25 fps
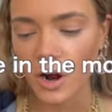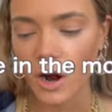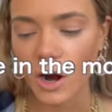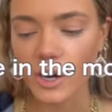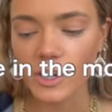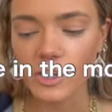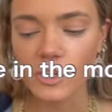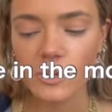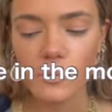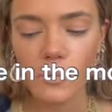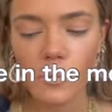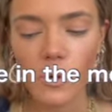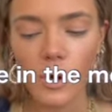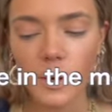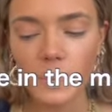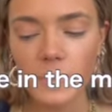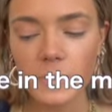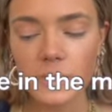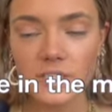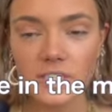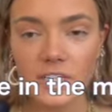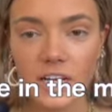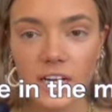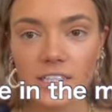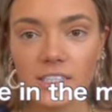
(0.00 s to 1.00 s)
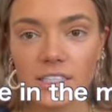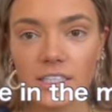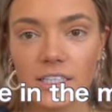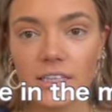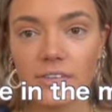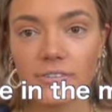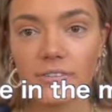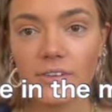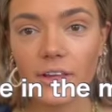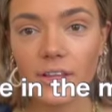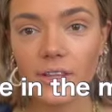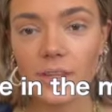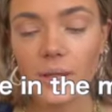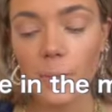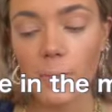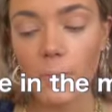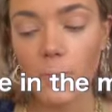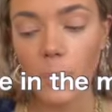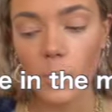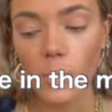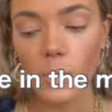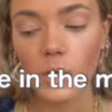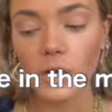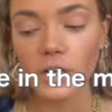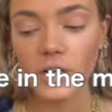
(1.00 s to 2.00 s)
are you more productive in the
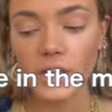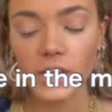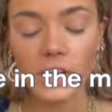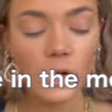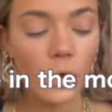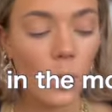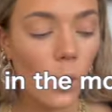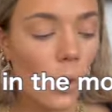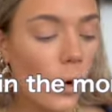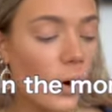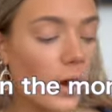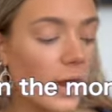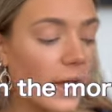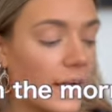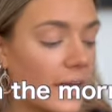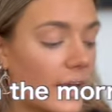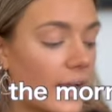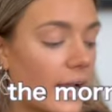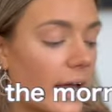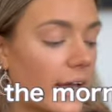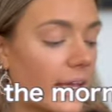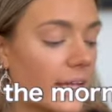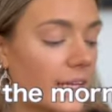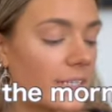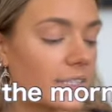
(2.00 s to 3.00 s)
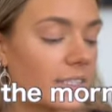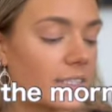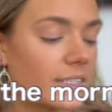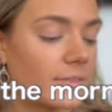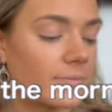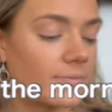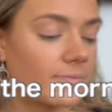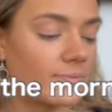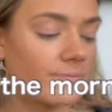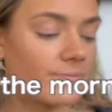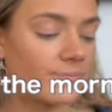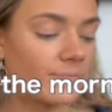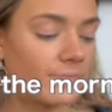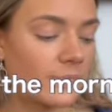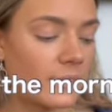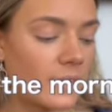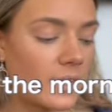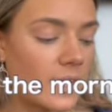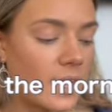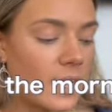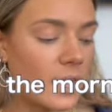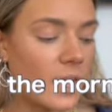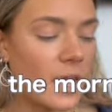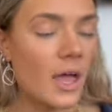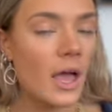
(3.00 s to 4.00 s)
morning or at night
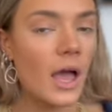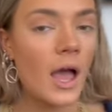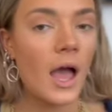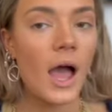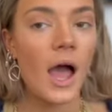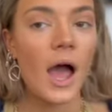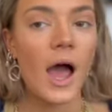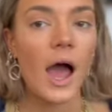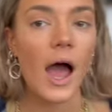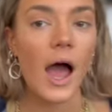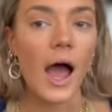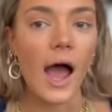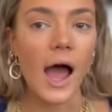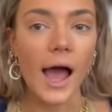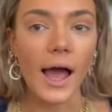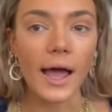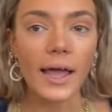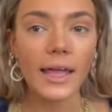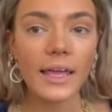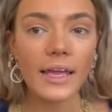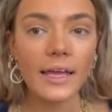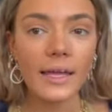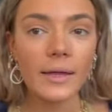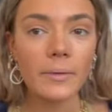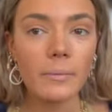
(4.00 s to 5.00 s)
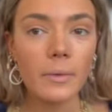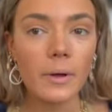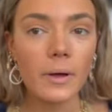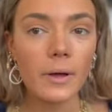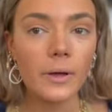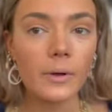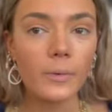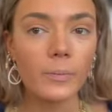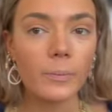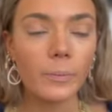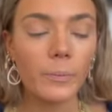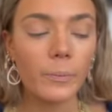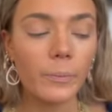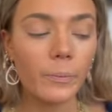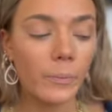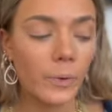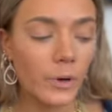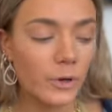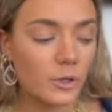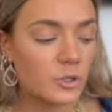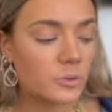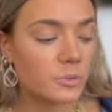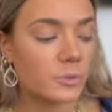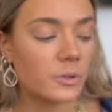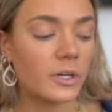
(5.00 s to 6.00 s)
i am
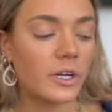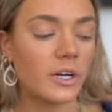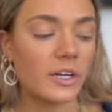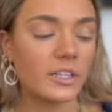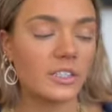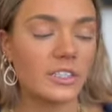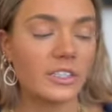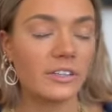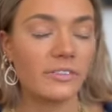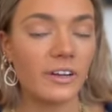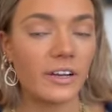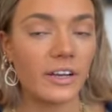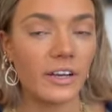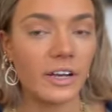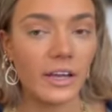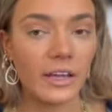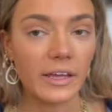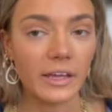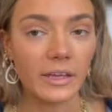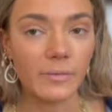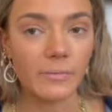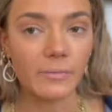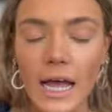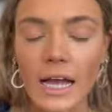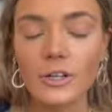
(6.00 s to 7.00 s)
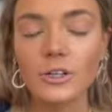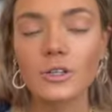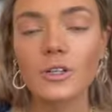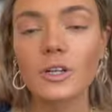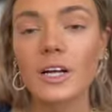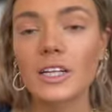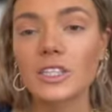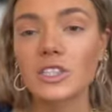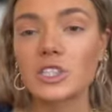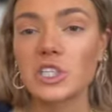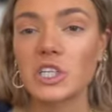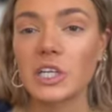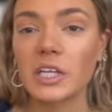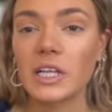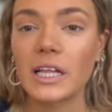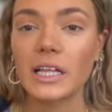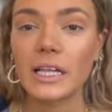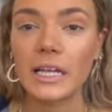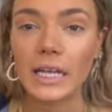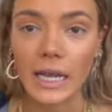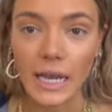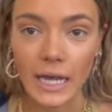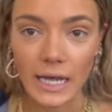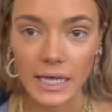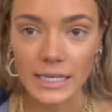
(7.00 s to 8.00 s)
most productive at night i do not chill at
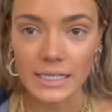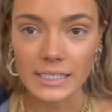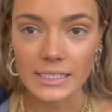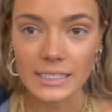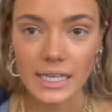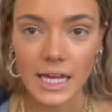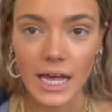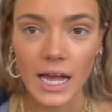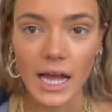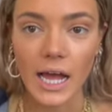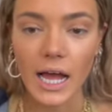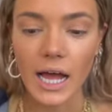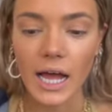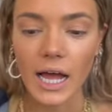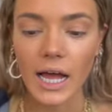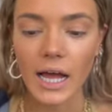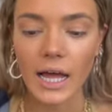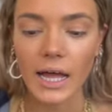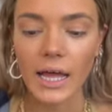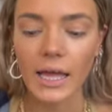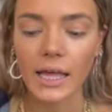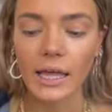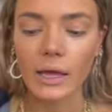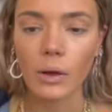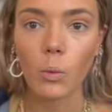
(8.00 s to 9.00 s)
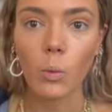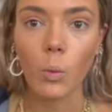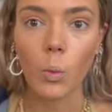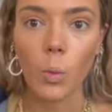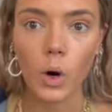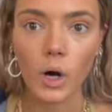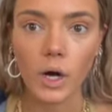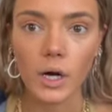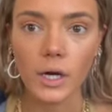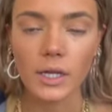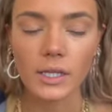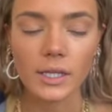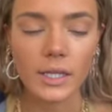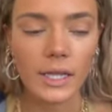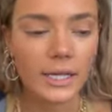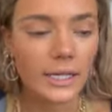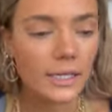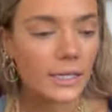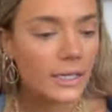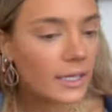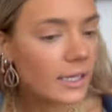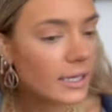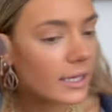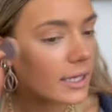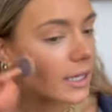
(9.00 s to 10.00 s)
night i work like
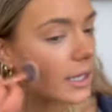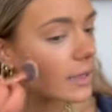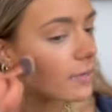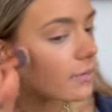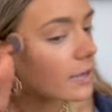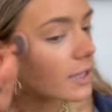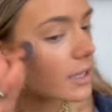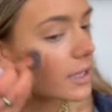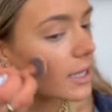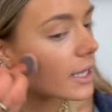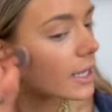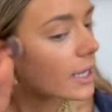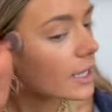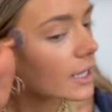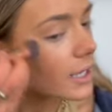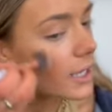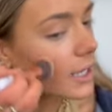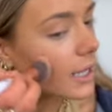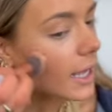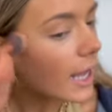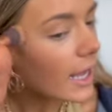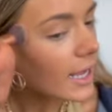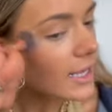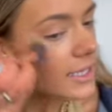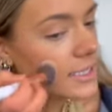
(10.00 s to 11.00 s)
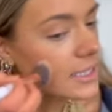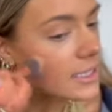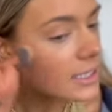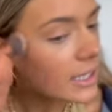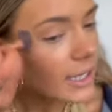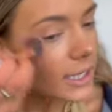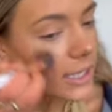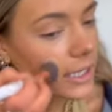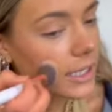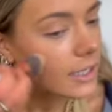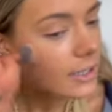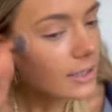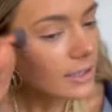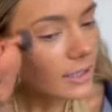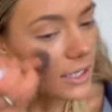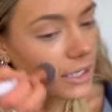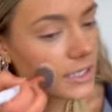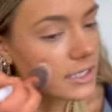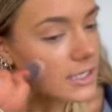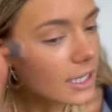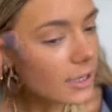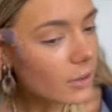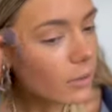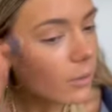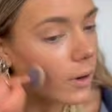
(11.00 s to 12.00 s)
even like last night
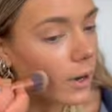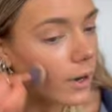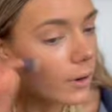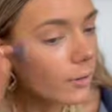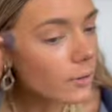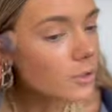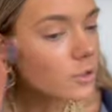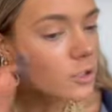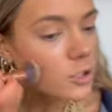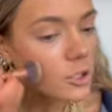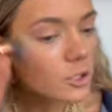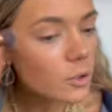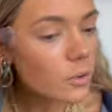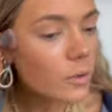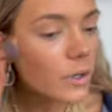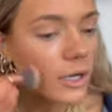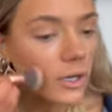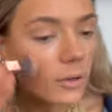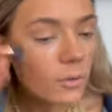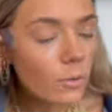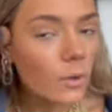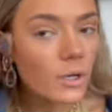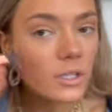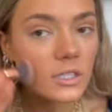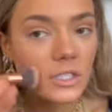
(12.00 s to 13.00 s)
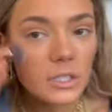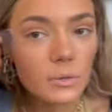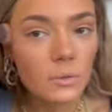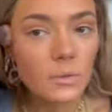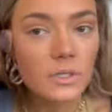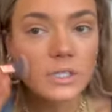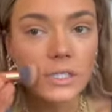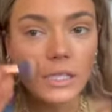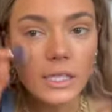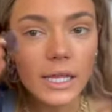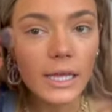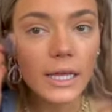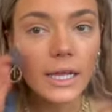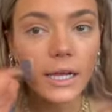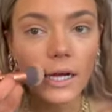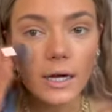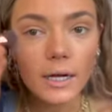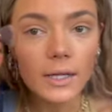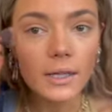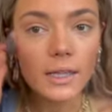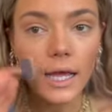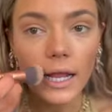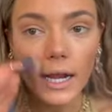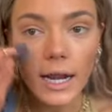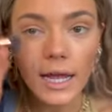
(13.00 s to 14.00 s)
that's like what i was doing once it was later
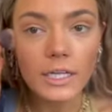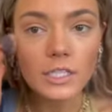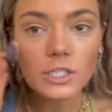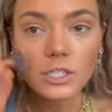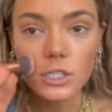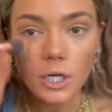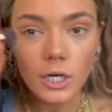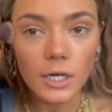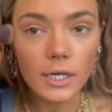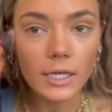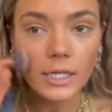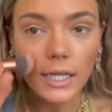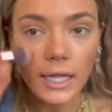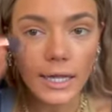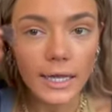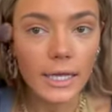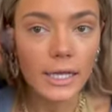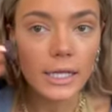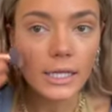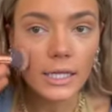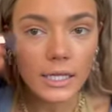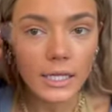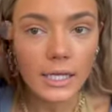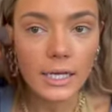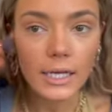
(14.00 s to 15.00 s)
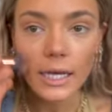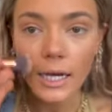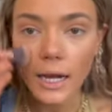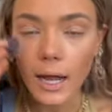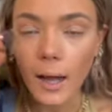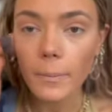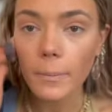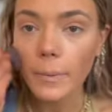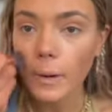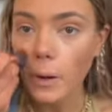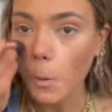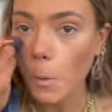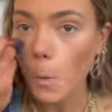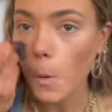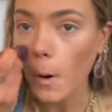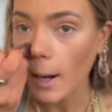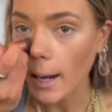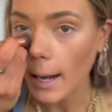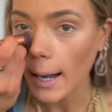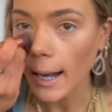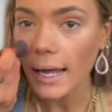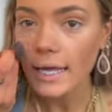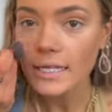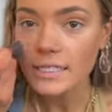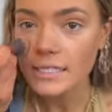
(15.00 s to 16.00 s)
then i started like cleaning up and
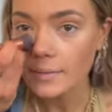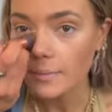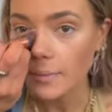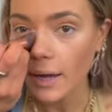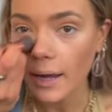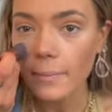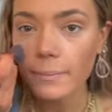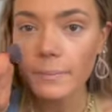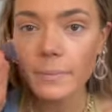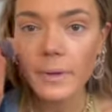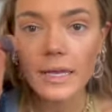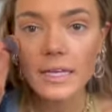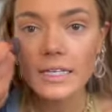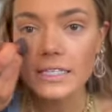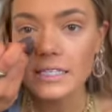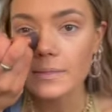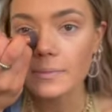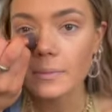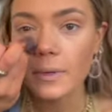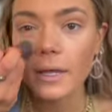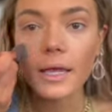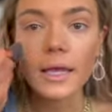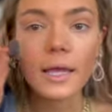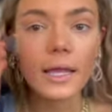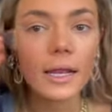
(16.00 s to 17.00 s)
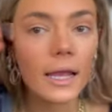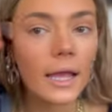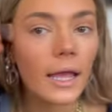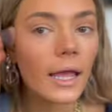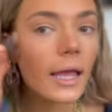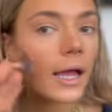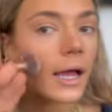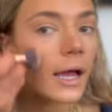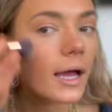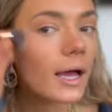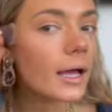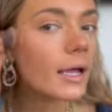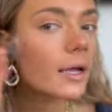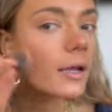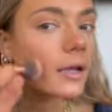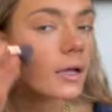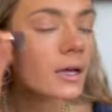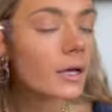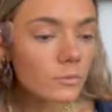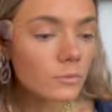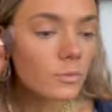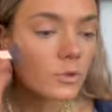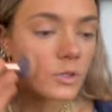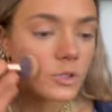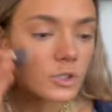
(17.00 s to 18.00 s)
organizing my basement and
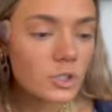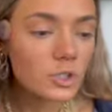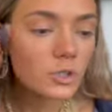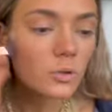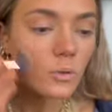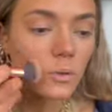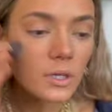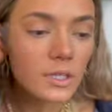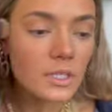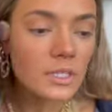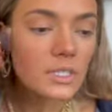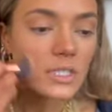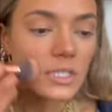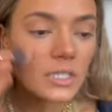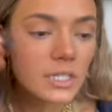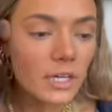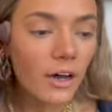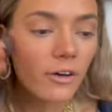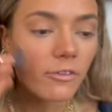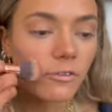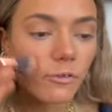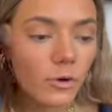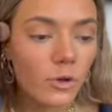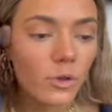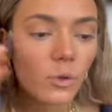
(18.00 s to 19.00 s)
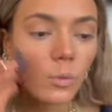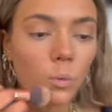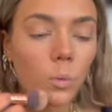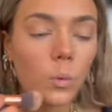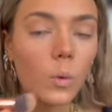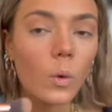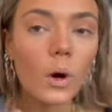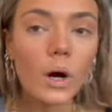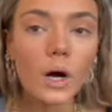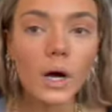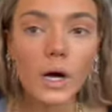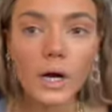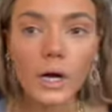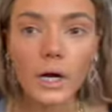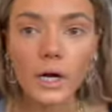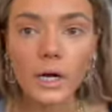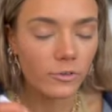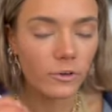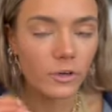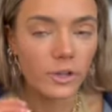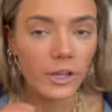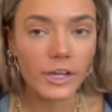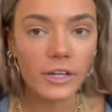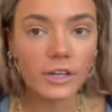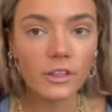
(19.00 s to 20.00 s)
was doing stuff with work
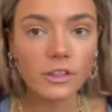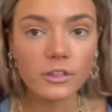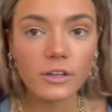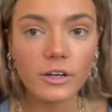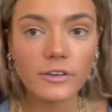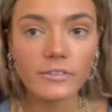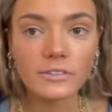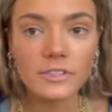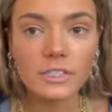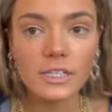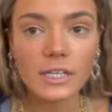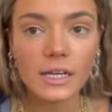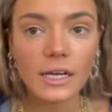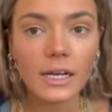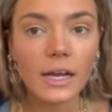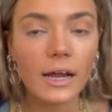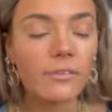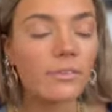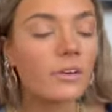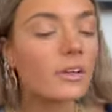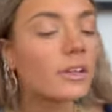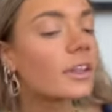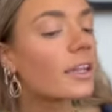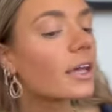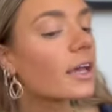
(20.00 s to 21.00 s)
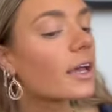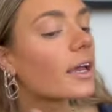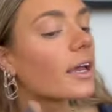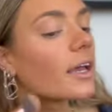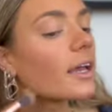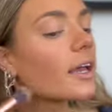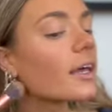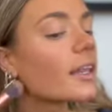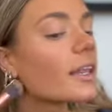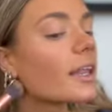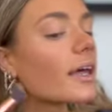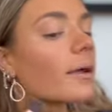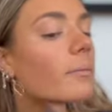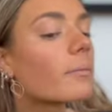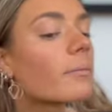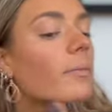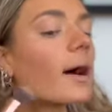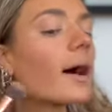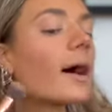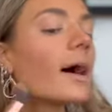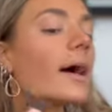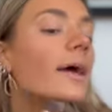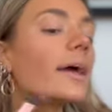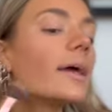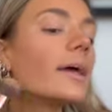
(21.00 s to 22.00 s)
for like thrifting and everything and like
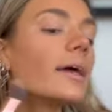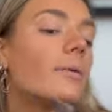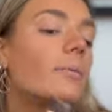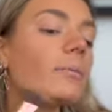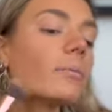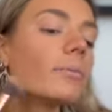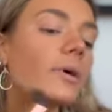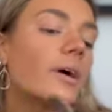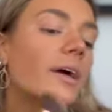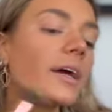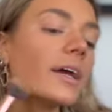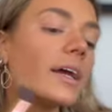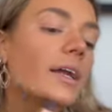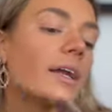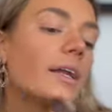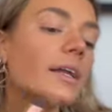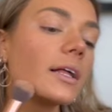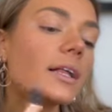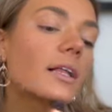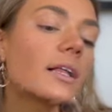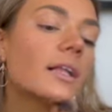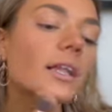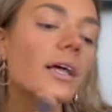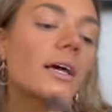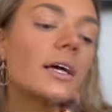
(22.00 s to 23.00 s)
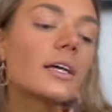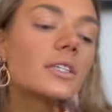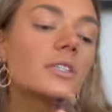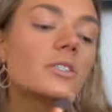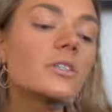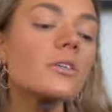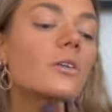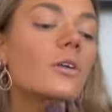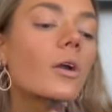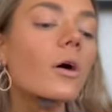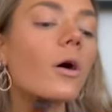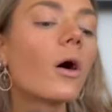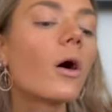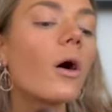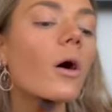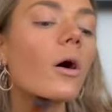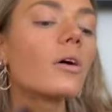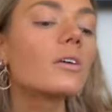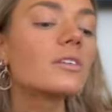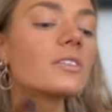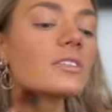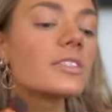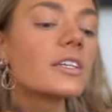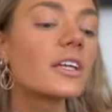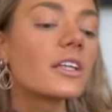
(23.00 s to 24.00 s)
my brain clicks on all
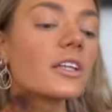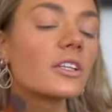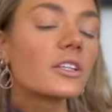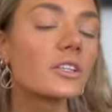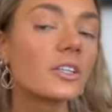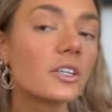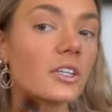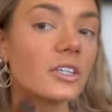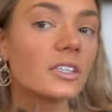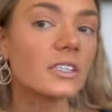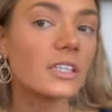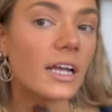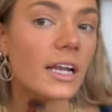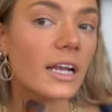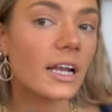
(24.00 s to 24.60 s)
cylinders at